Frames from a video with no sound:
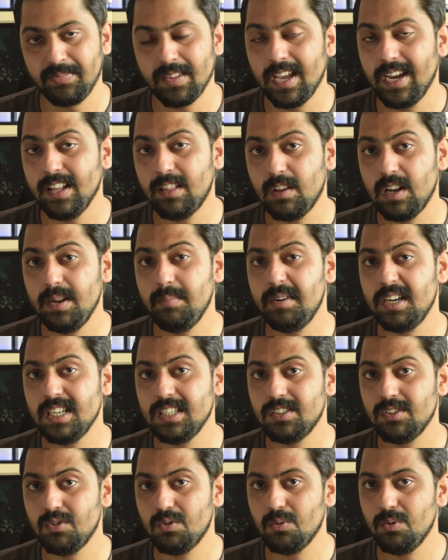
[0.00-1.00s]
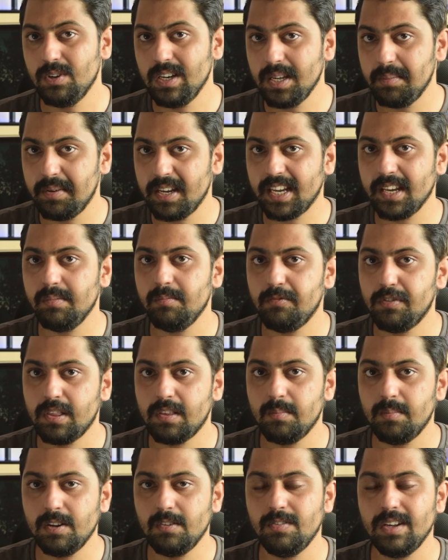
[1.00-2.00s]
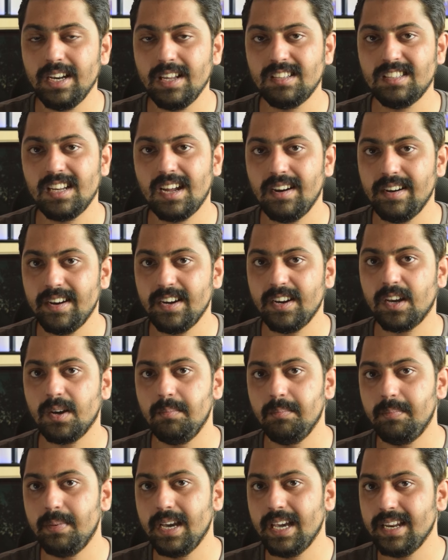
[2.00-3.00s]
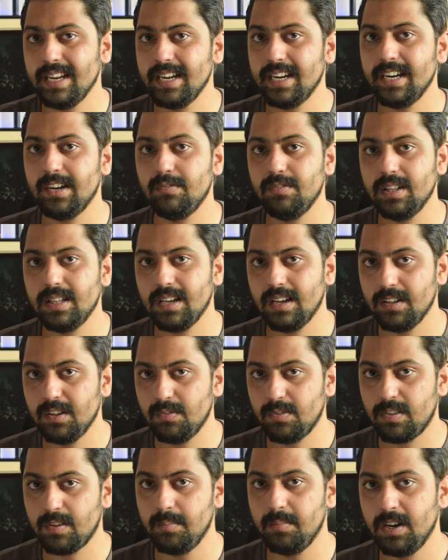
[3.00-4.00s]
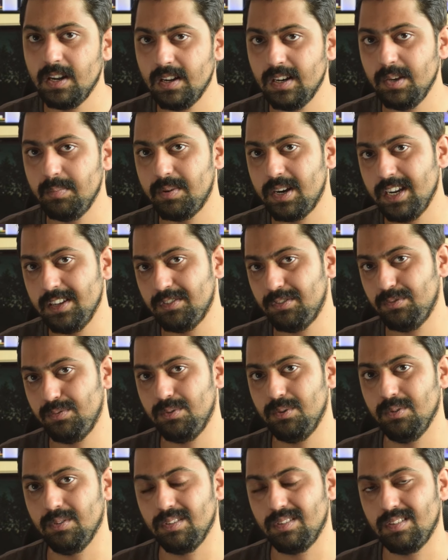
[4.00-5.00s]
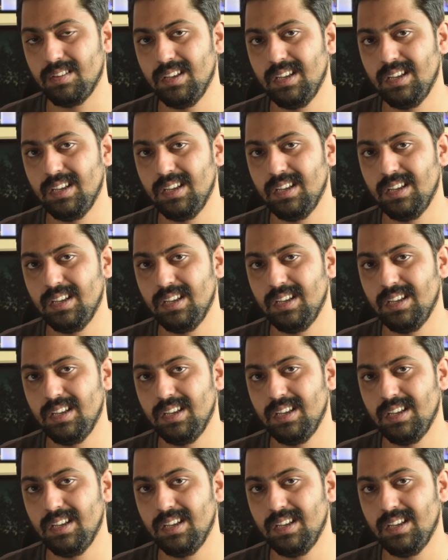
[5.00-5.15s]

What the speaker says: Its limitations only became visible when I started comparing it with other similarly priced phones,